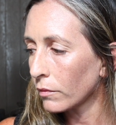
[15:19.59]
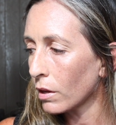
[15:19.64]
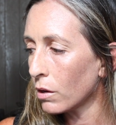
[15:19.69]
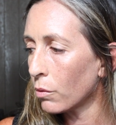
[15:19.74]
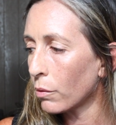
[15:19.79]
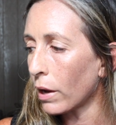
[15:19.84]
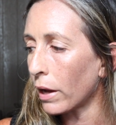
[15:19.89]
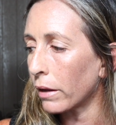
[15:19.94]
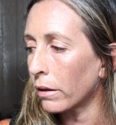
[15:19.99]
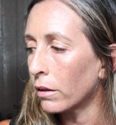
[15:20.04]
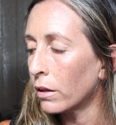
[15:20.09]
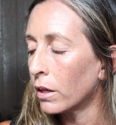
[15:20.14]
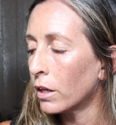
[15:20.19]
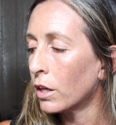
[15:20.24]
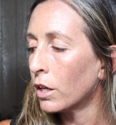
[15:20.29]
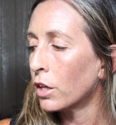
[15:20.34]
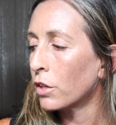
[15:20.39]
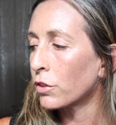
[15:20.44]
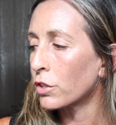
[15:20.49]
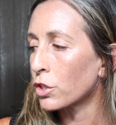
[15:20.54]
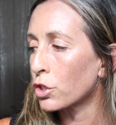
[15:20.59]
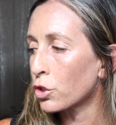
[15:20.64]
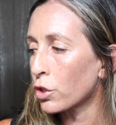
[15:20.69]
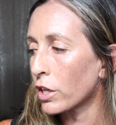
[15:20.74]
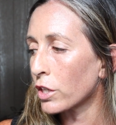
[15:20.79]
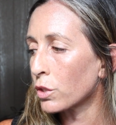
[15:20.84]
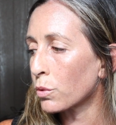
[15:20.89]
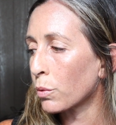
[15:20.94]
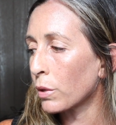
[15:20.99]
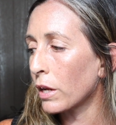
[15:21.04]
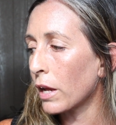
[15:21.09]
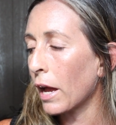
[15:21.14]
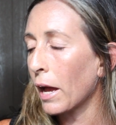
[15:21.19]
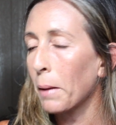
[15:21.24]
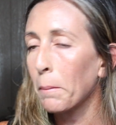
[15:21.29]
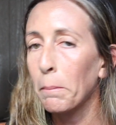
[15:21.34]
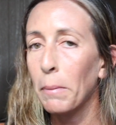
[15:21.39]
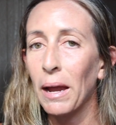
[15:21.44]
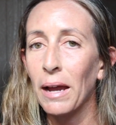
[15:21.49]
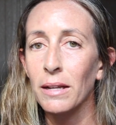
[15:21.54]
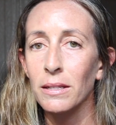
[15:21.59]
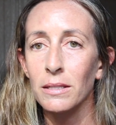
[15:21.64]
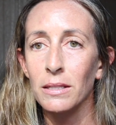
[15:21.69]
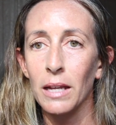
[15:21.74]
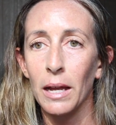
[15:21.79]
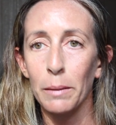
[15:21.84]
Okay, the stress rehab mask,